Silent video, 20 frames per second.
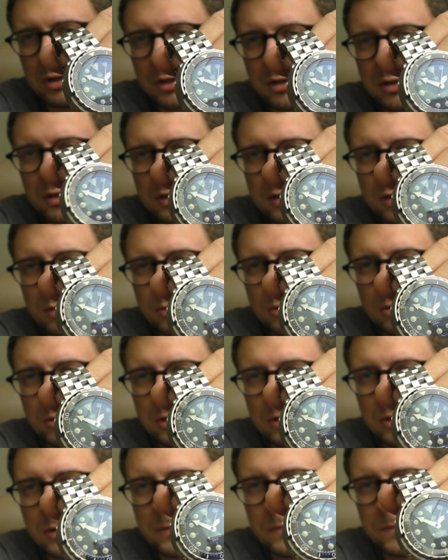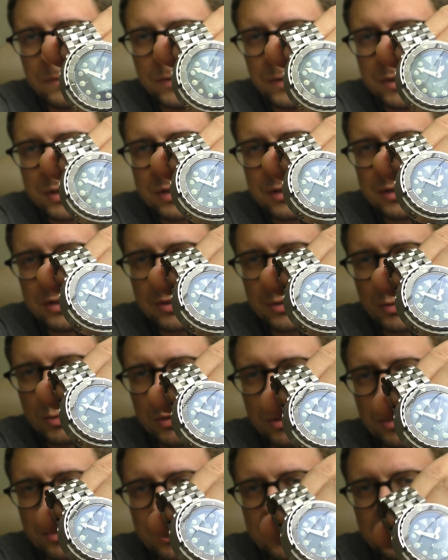incredible. It fits this
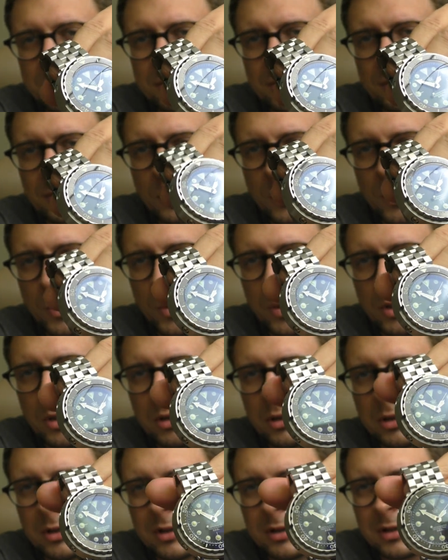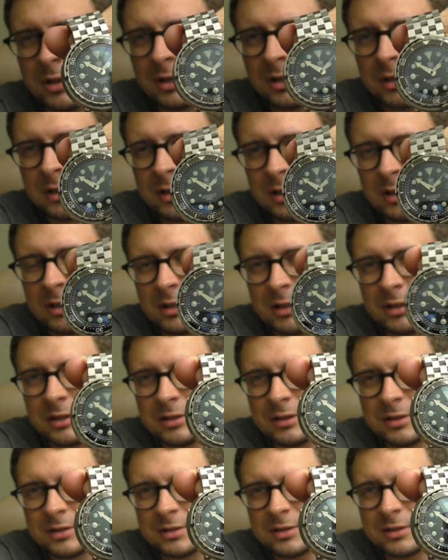watch so well.
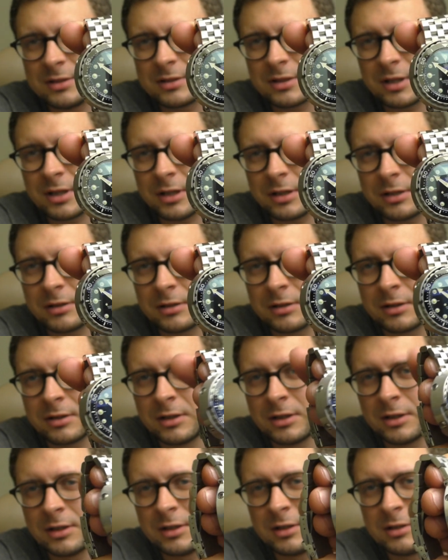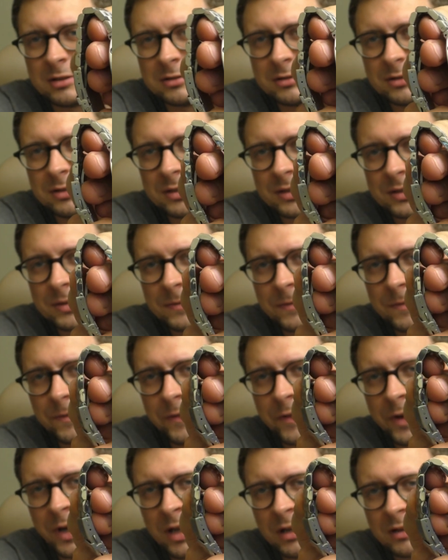This design, this
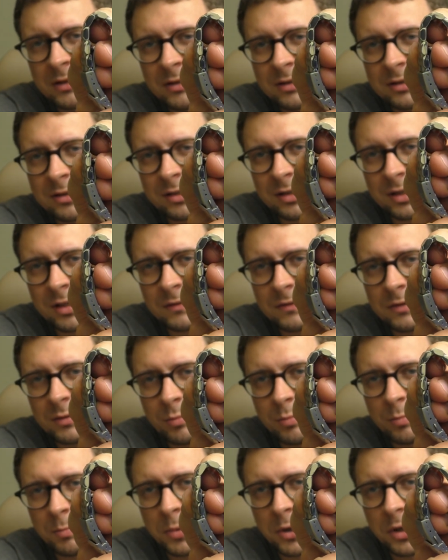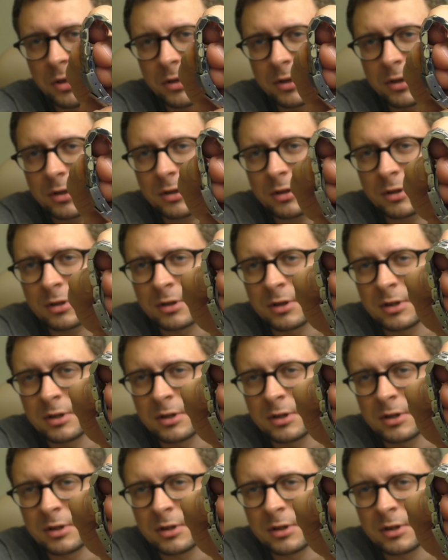fat, heavy, bulky,